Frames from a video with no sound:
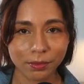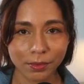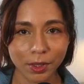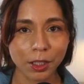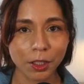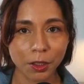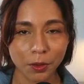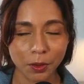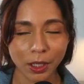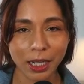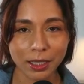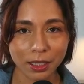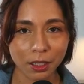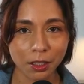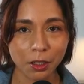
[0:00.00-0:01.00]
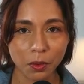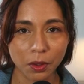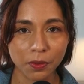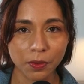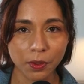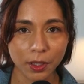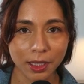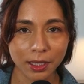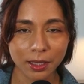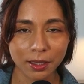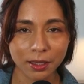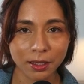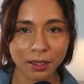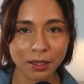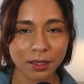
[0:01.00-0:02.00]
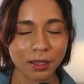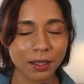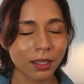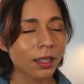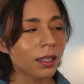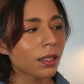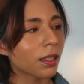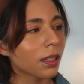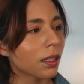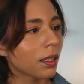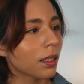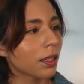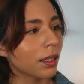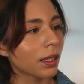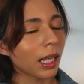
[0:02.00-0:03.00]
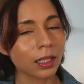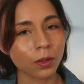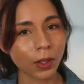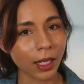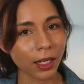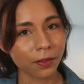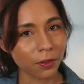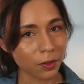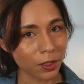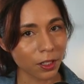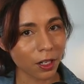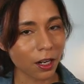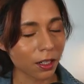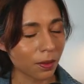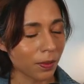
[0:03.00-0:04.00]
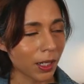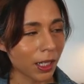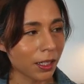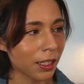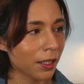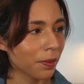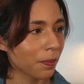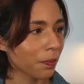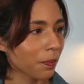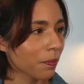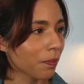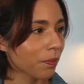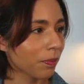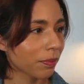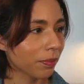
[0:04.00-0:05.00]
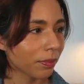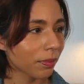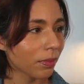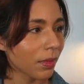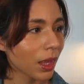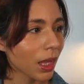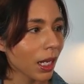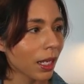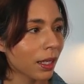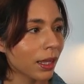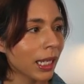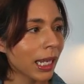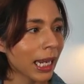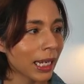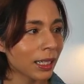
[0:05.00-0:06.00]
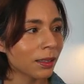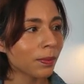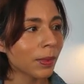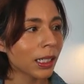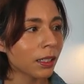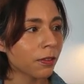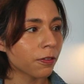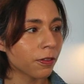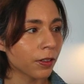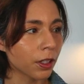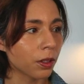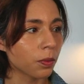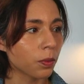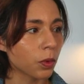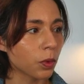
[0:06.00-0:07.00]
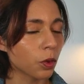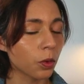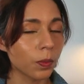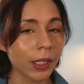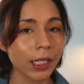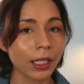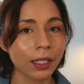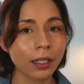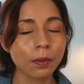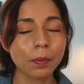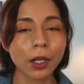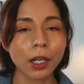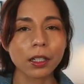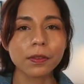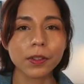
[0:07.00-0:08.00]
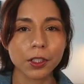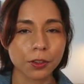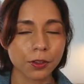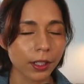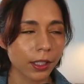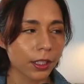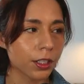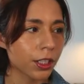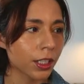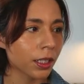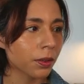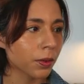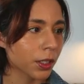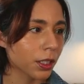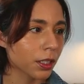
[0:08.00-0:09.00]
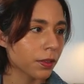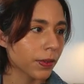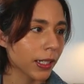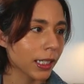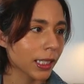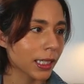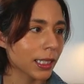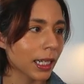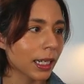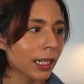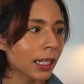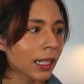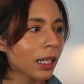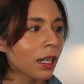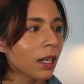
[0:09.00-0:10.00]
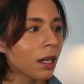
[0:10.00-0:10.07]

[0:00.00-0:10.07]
the new as the newer voices. That's why everyone's talking about it. The animated film will be part of a trilogy, which is very exciting,